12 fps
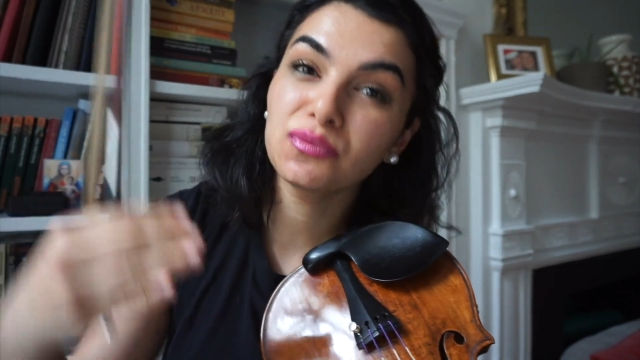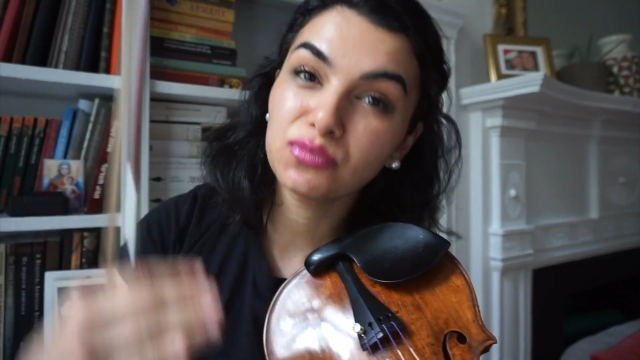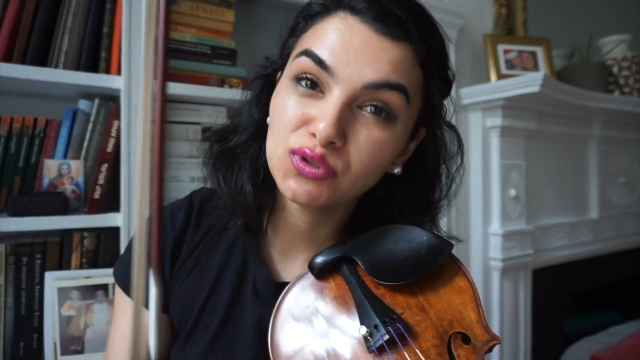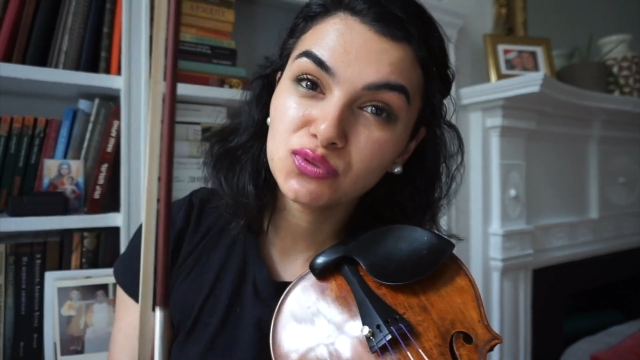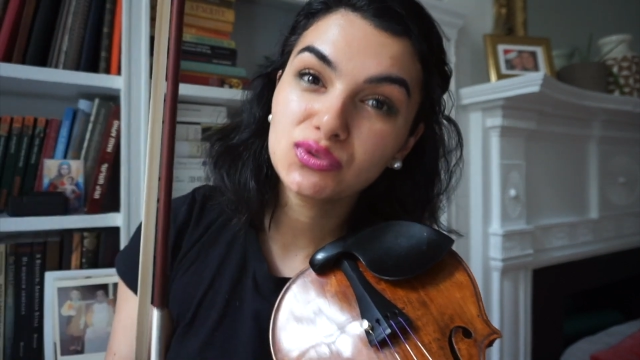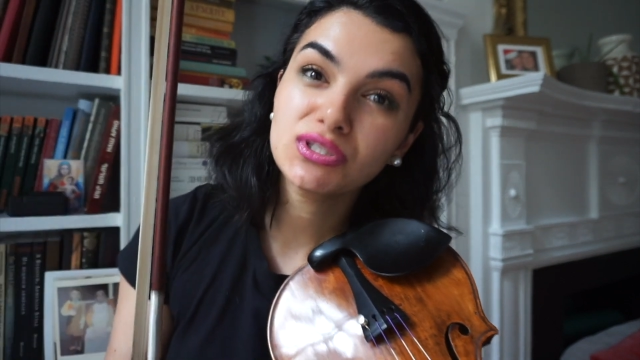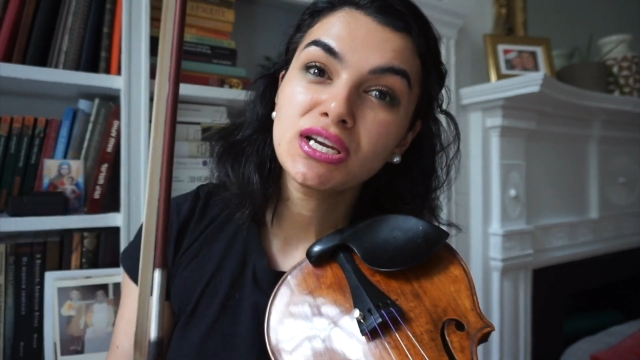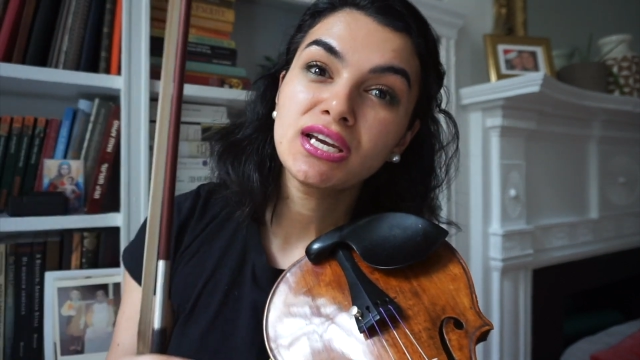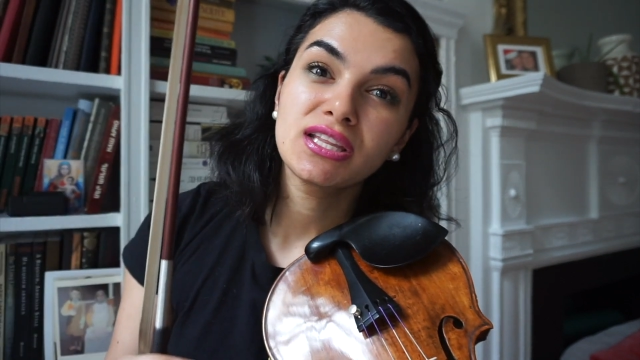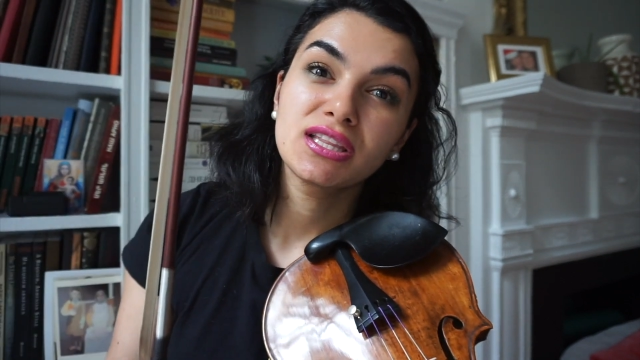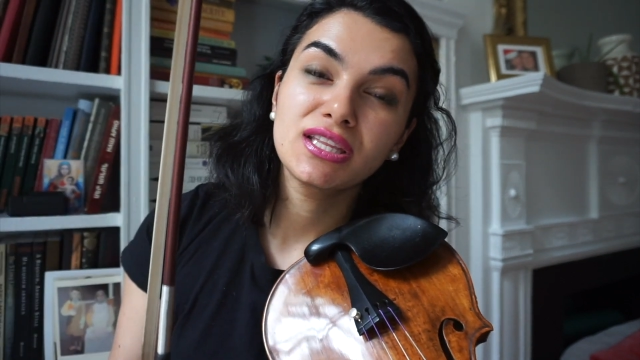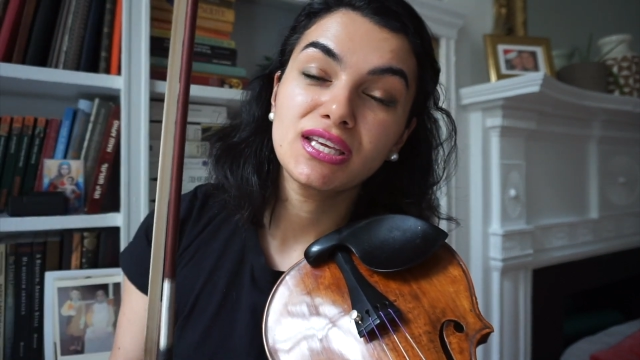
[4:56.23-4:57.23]
mute
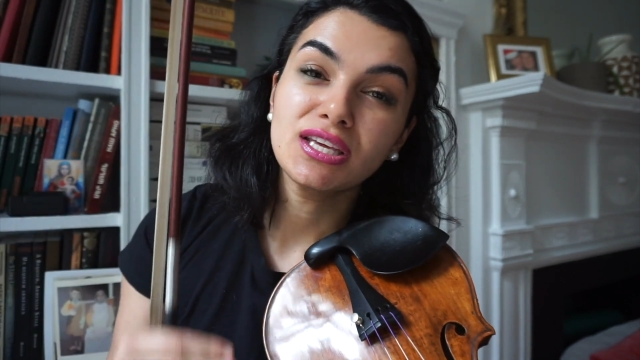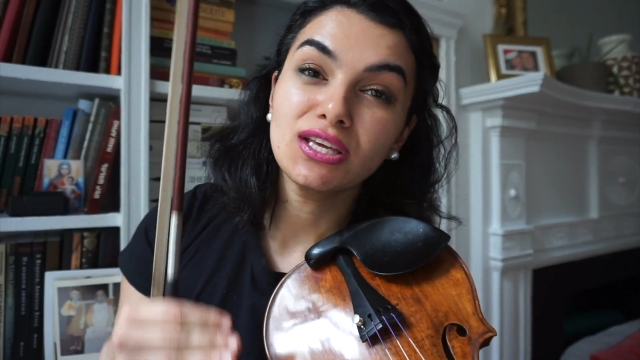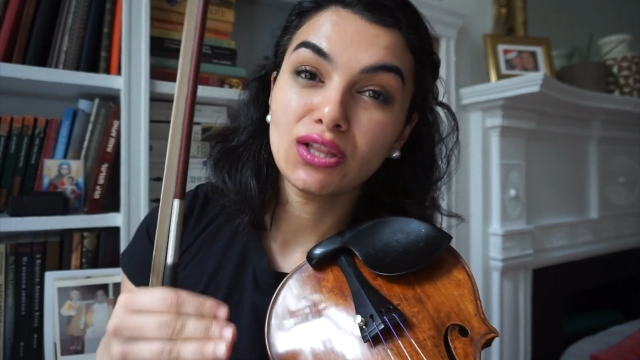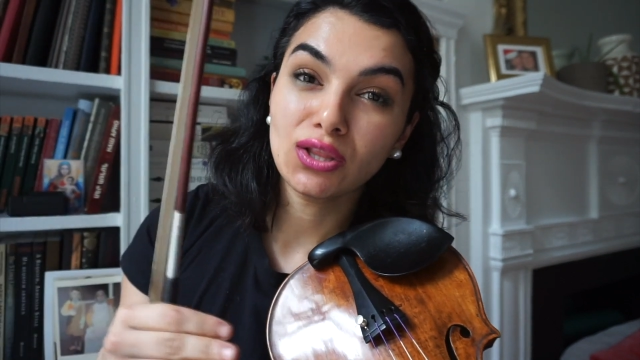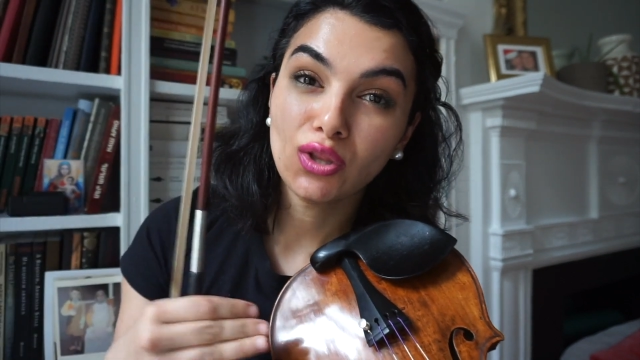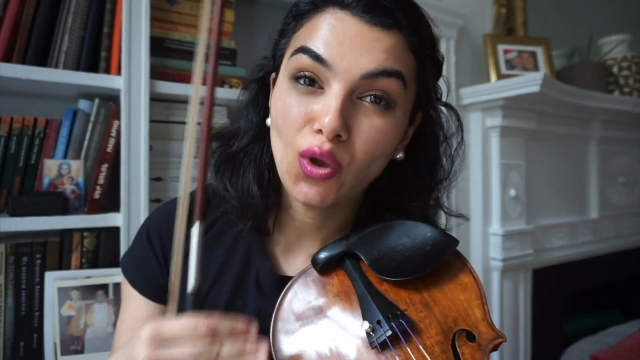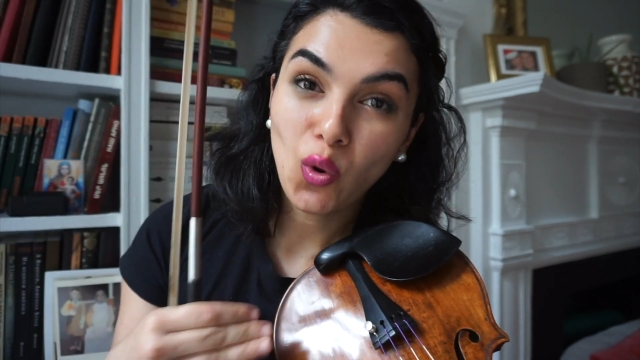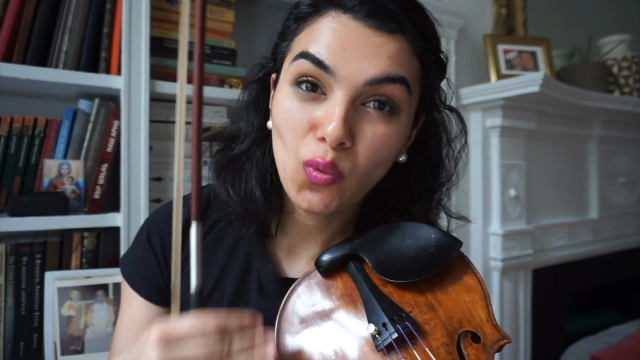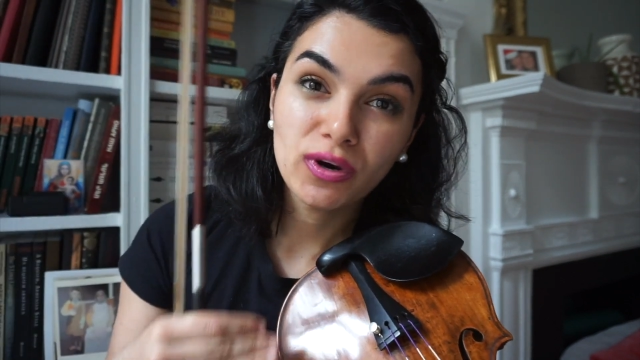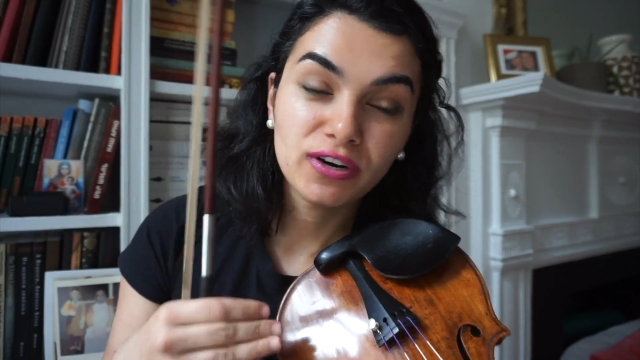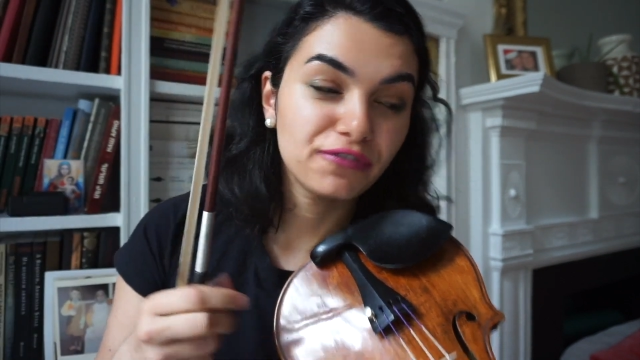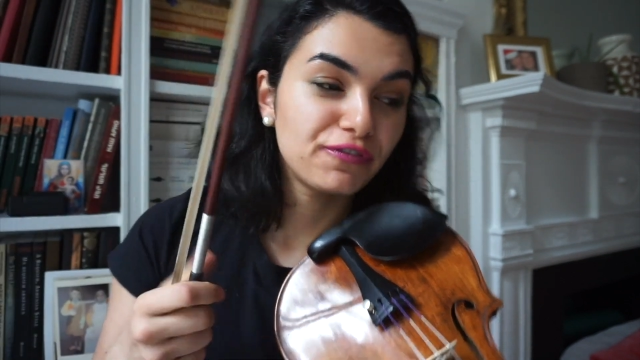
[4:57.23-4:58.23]
the
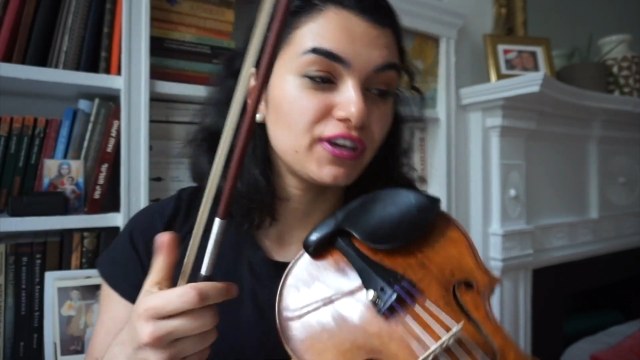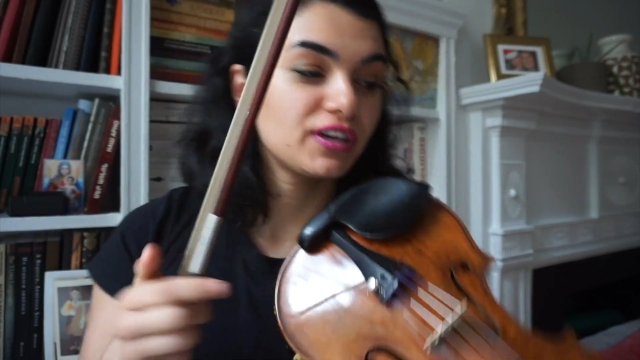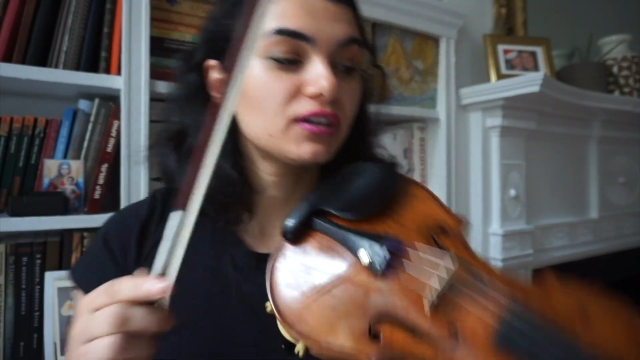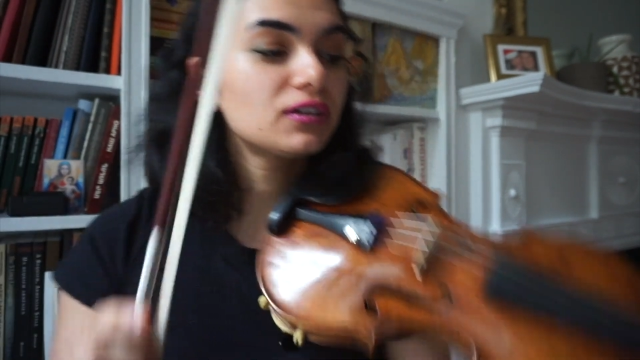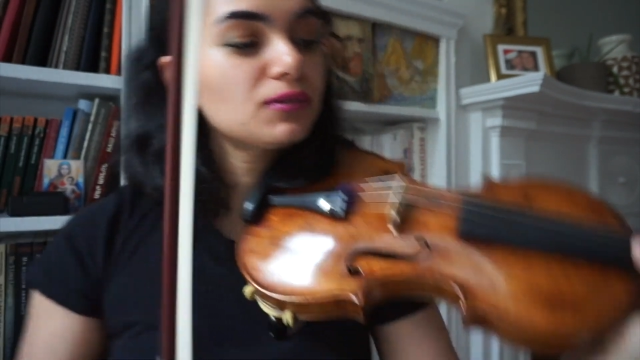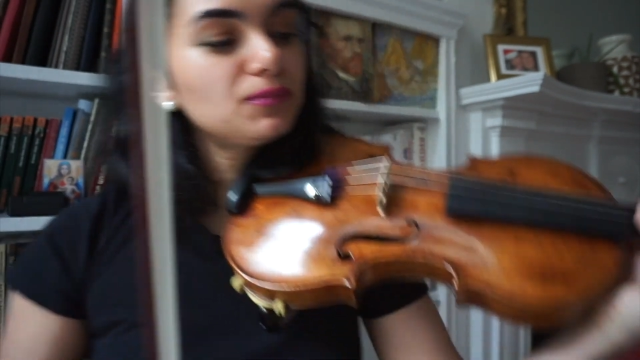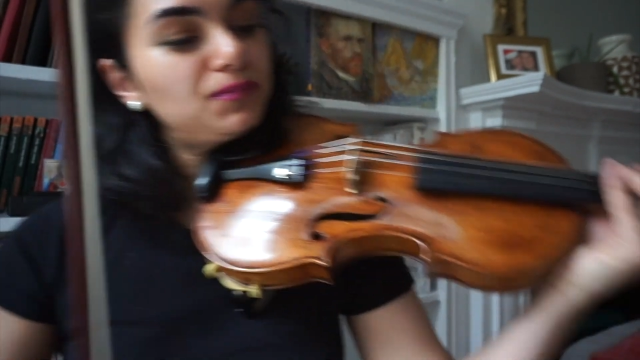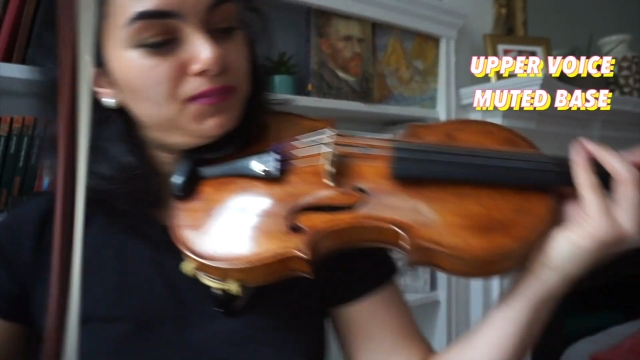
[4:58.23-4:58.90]
lower finger.